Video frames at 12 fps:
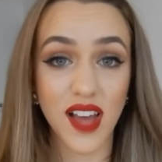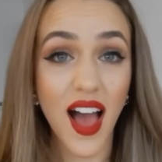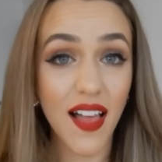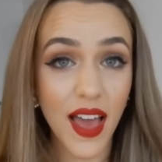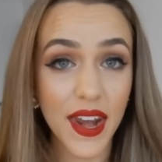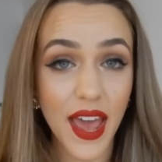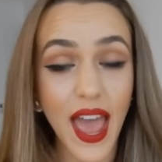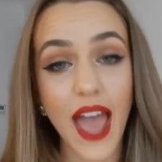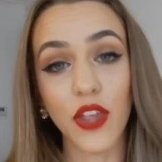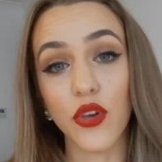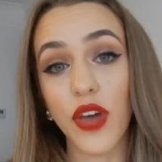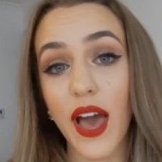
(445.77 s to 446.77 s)
eyeliner
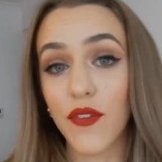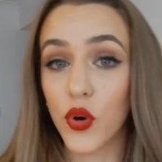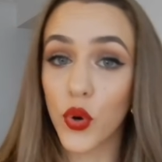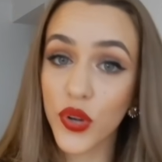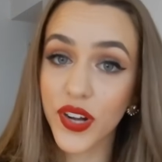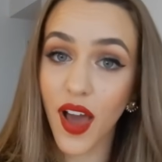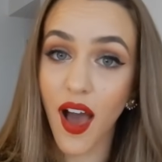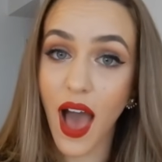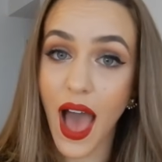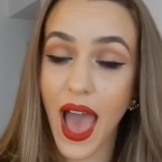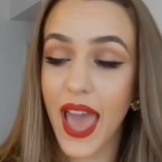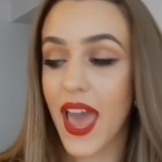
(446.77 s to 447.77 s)
and you have a hooded
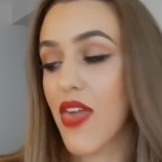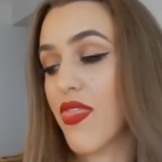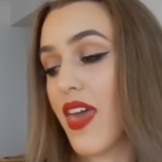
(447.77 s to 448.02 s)
eye,